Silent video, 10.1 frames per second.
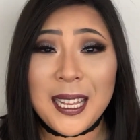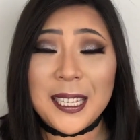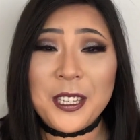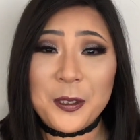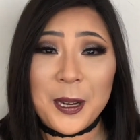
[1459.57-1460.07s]

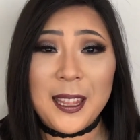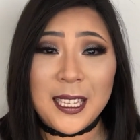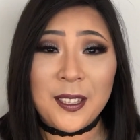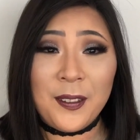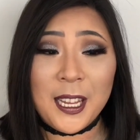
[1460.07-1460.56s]
enjoyed
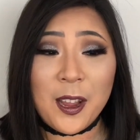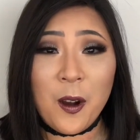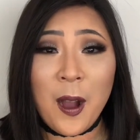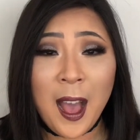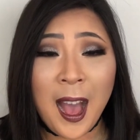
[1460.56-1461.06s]
this
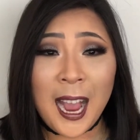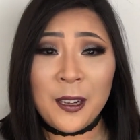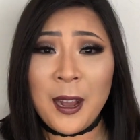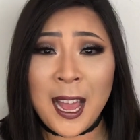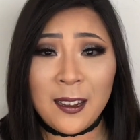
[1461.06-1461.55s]
video. I
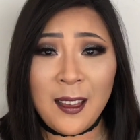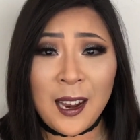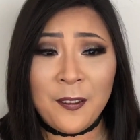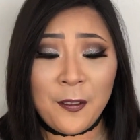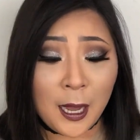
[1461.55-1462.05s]
know I had a
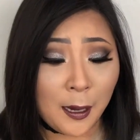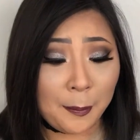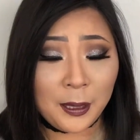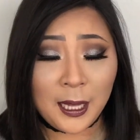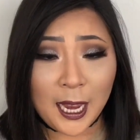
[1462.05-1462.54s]
lot of fun
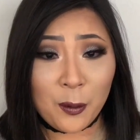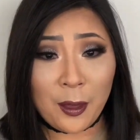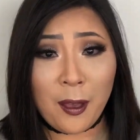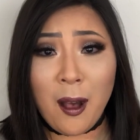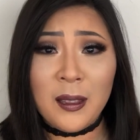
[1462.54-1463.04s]
playing
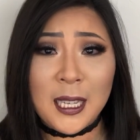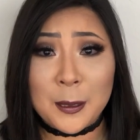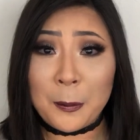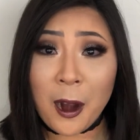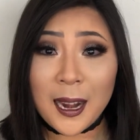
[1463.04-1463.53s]
with all
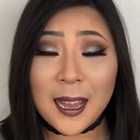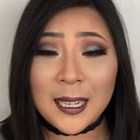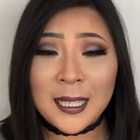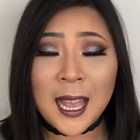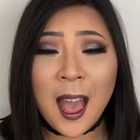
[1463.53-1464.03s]
these
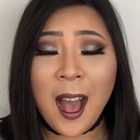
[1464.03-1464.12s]
products.